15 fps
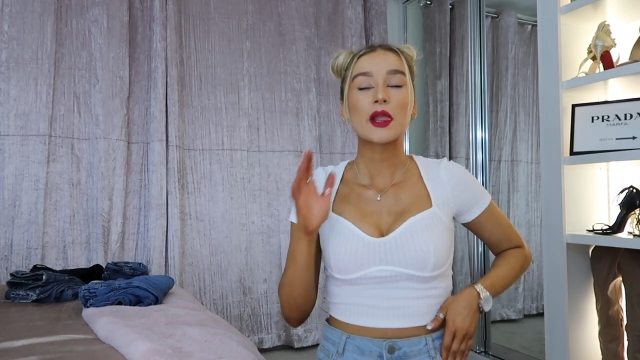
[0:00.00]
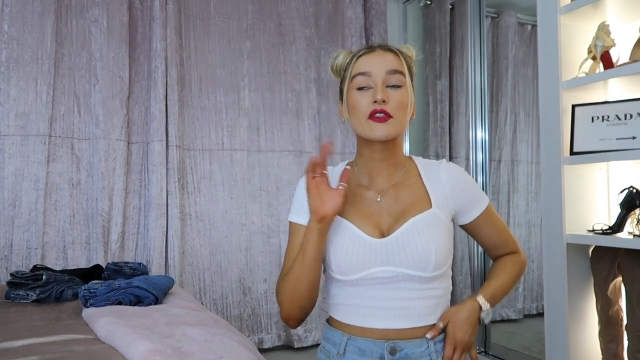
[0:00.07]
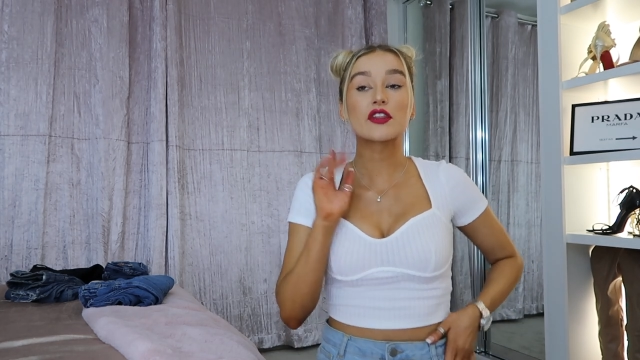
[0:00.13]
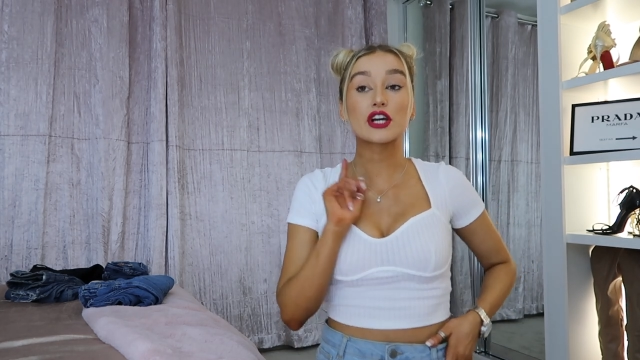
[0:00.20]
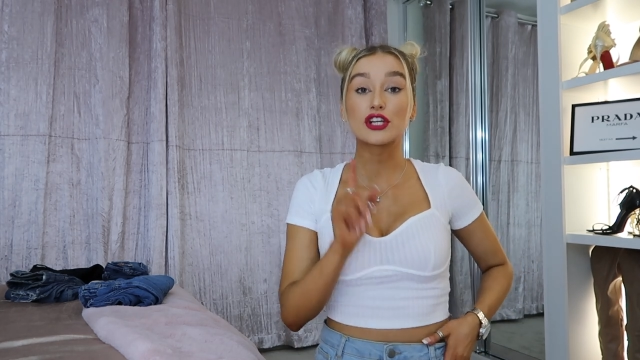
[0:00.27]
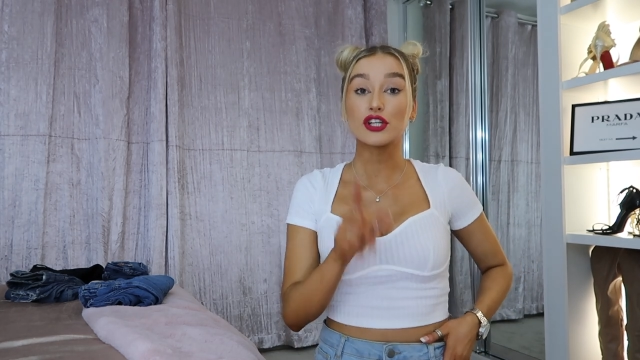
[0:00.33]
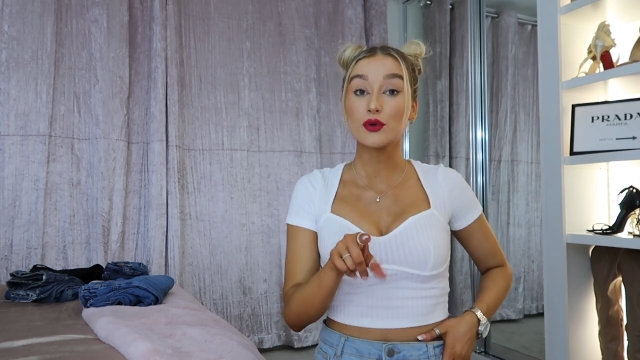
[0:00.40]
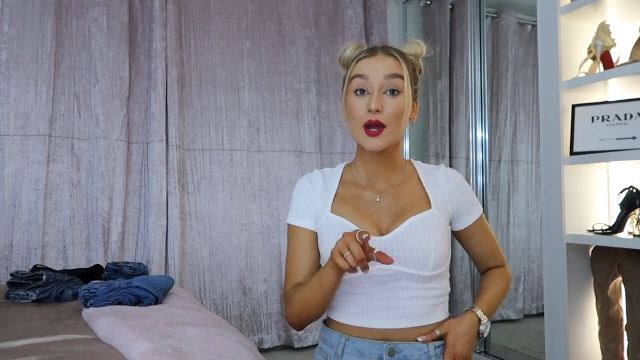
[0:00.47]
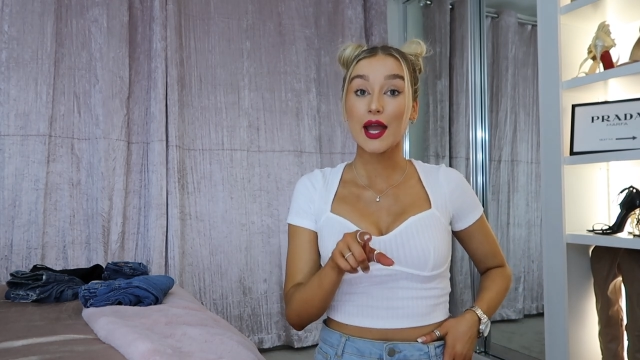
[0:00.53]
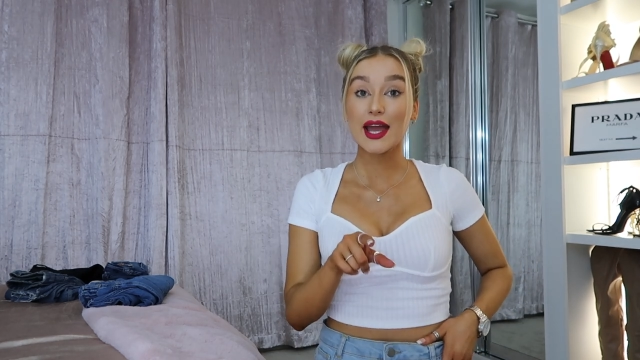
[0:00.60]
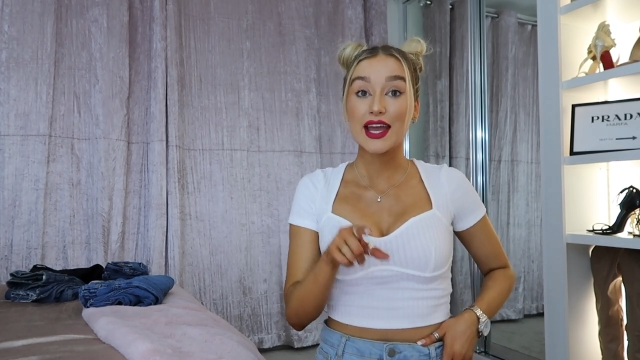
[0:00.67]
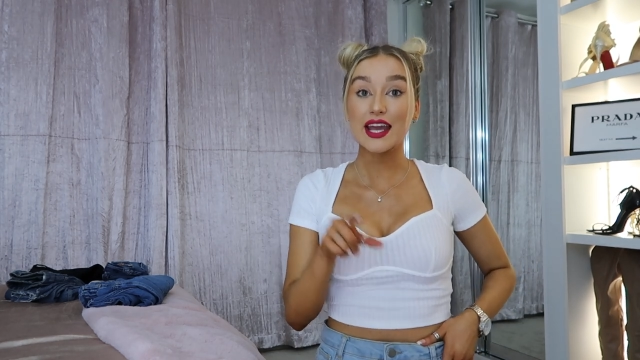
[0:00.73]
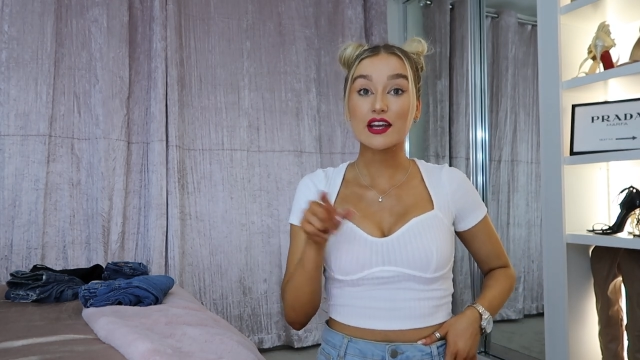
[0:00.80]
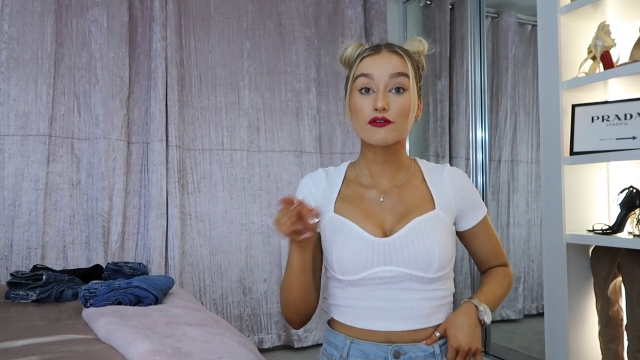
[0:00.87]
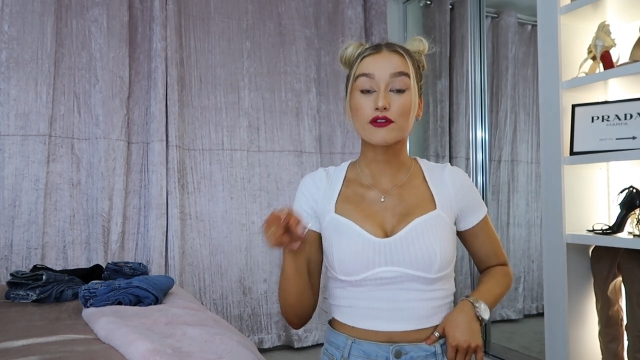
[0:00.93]
They're
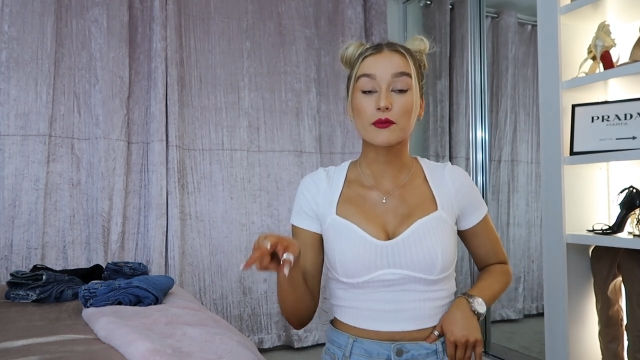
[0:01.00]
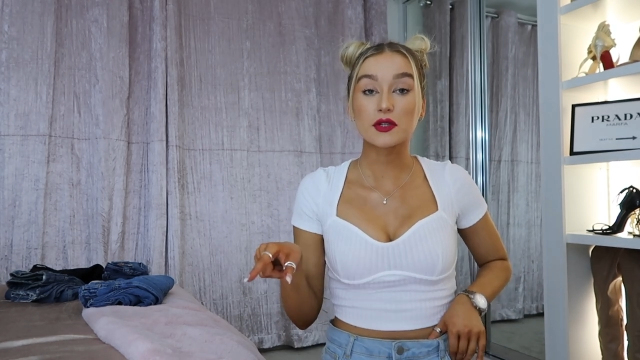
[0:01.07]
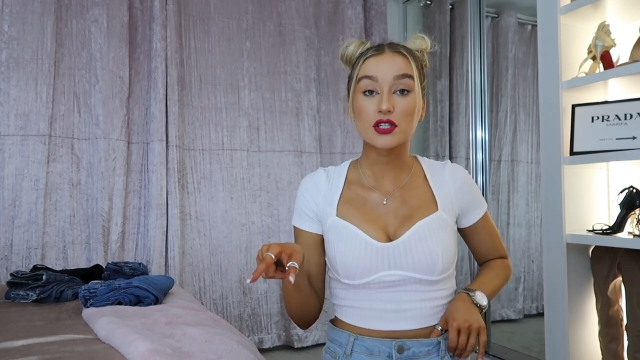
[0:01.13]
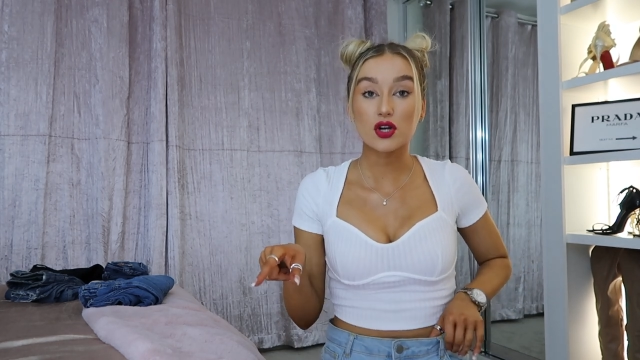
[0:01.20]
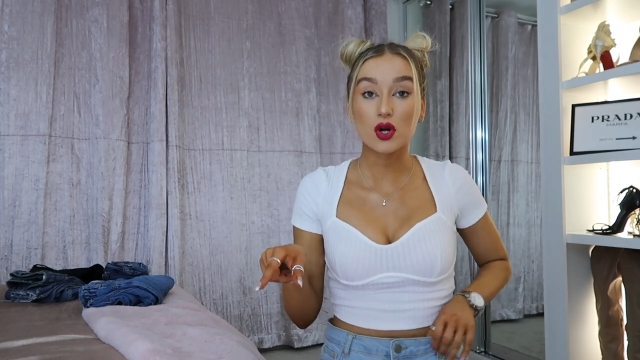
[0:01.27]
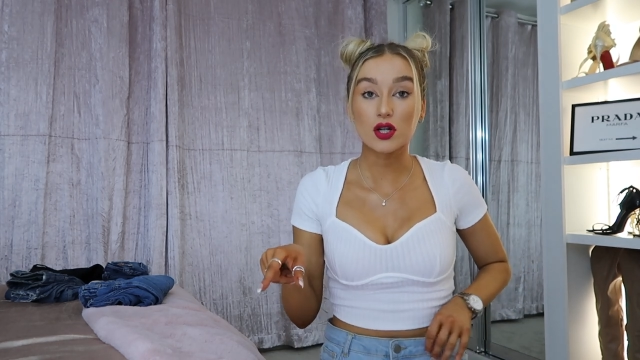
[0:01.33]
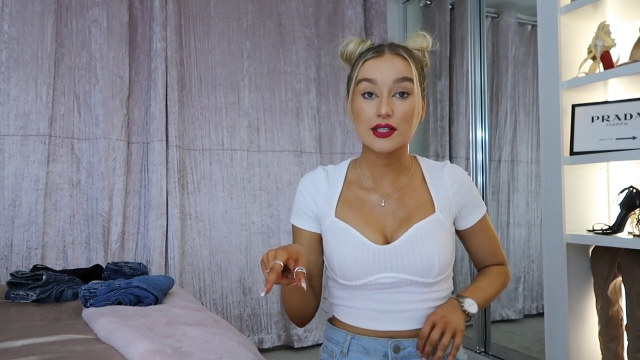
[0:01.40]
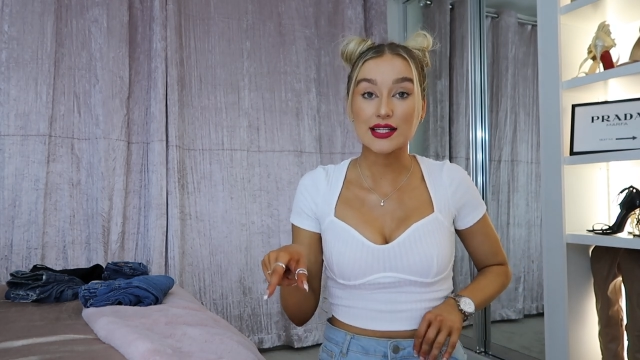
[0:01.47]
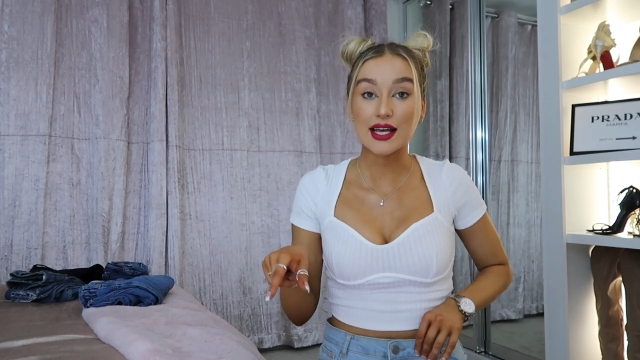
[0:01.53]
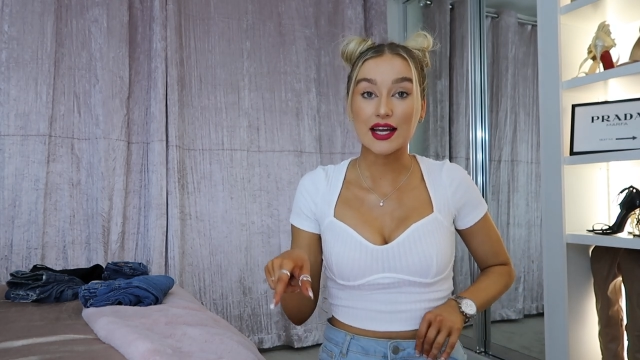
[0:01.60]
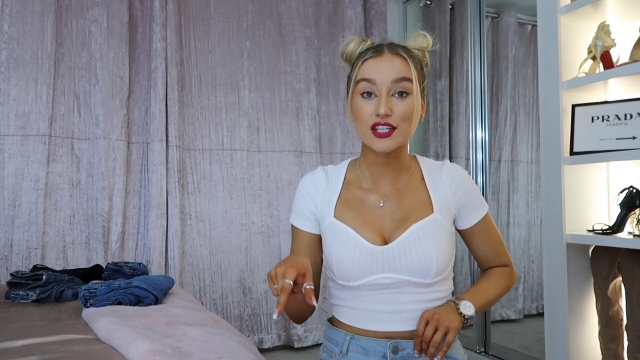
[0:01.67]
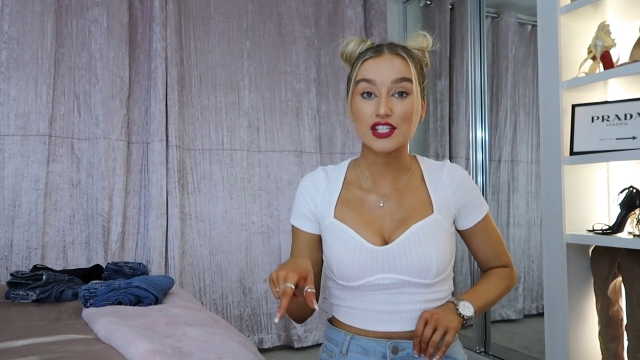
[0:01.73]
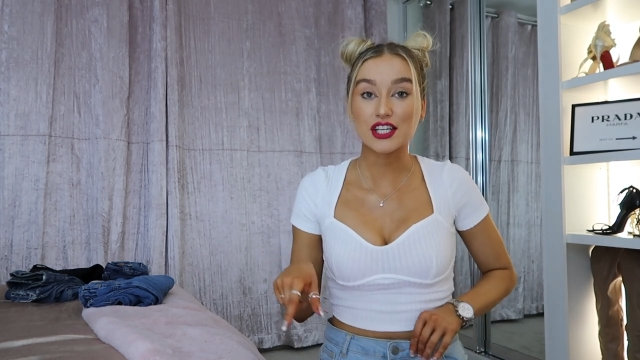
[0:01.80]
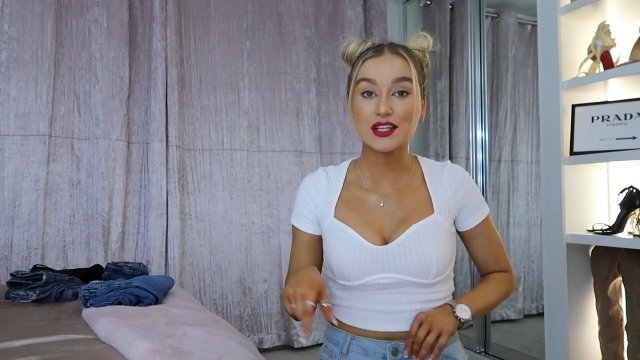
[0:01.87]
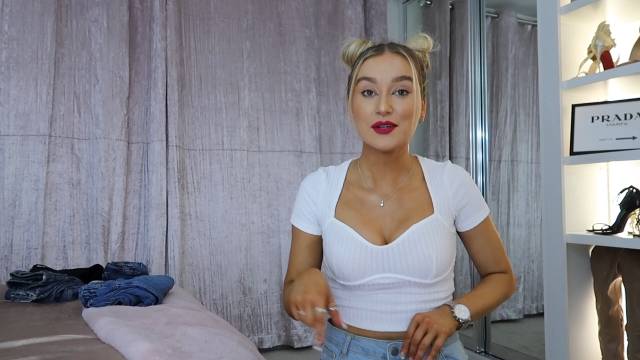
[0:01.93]
UK from the Tall
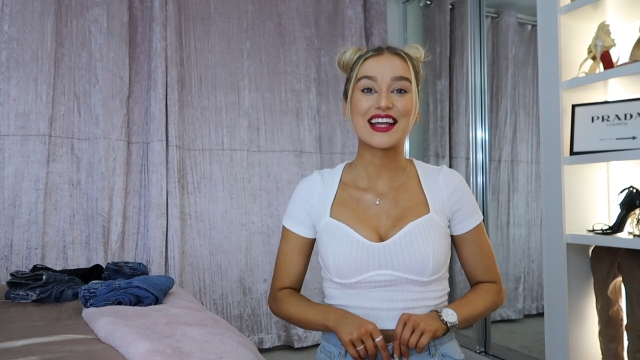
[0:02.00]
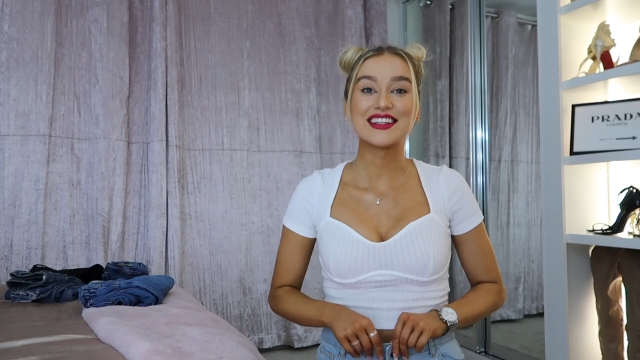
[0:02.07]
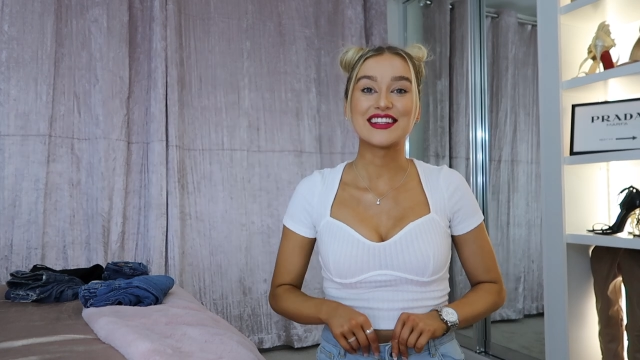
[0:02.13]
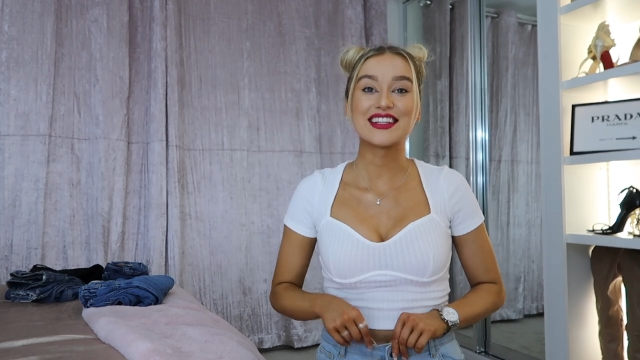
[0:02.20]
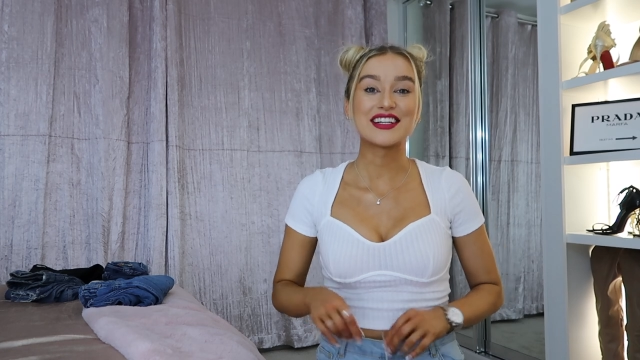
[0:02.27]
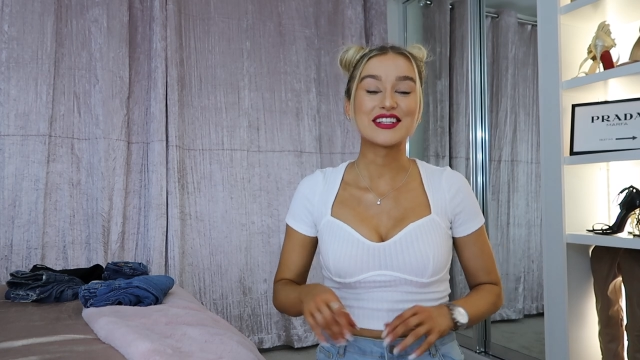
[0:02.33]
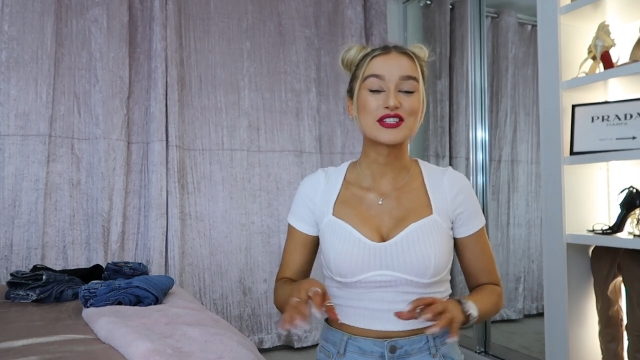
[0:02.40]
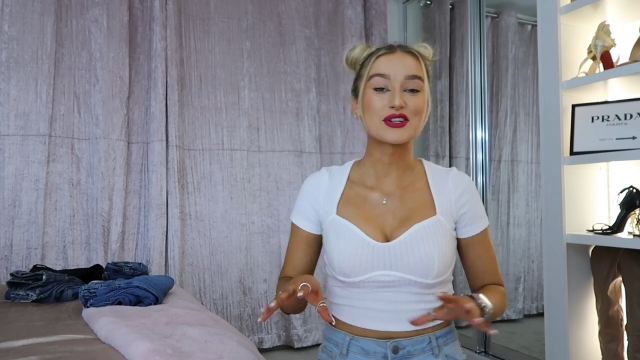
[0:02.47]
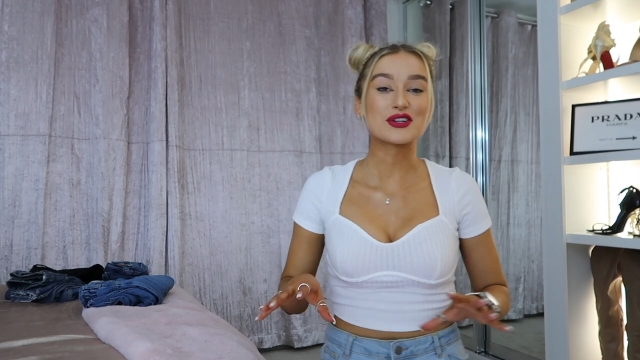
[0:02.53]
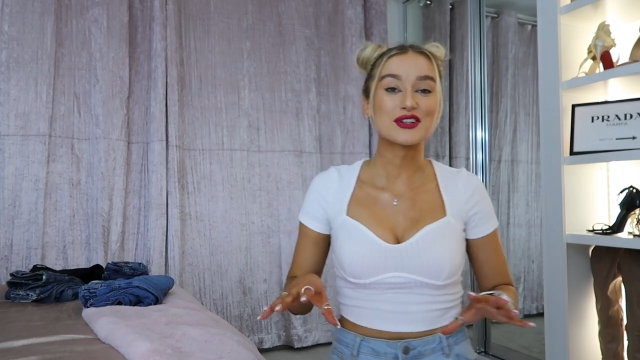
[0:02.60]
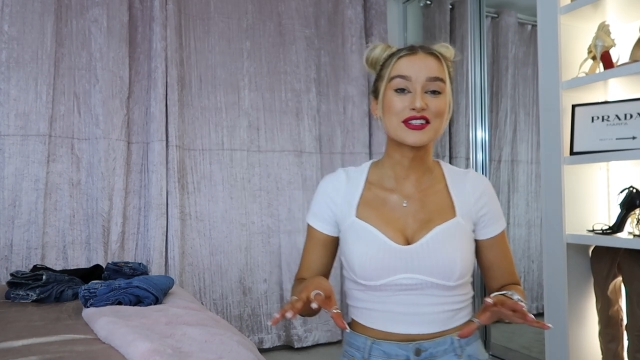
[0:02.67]
Section and they